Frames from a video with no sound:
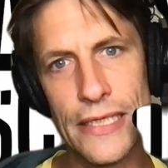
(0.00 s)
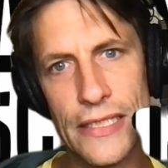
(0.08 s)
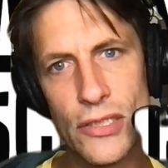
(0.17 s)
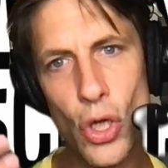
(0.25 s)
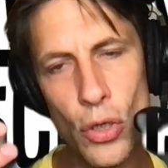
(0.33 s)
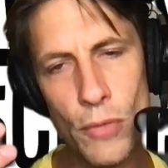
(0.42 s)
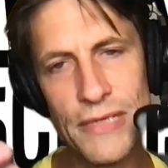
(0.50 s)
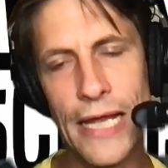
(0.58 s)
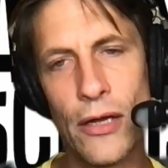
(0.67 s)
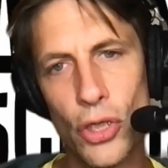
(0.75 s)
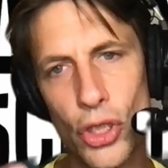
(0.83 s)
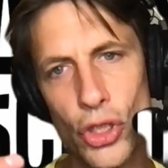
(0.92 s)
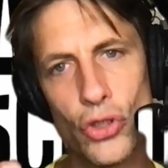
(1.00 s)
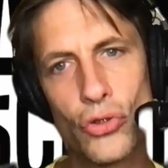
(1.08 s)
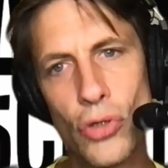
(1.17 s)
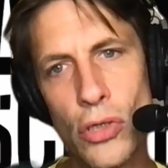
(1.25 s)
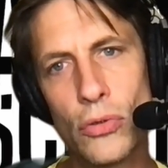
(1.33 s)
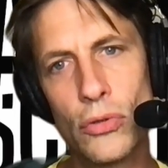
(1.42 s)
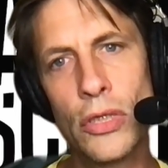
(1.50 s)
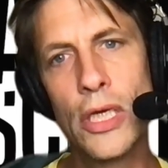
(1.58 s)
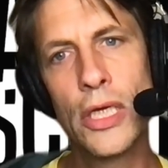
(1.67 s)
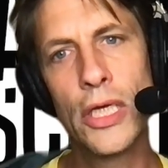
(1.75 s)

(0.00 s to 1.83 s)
this top-down control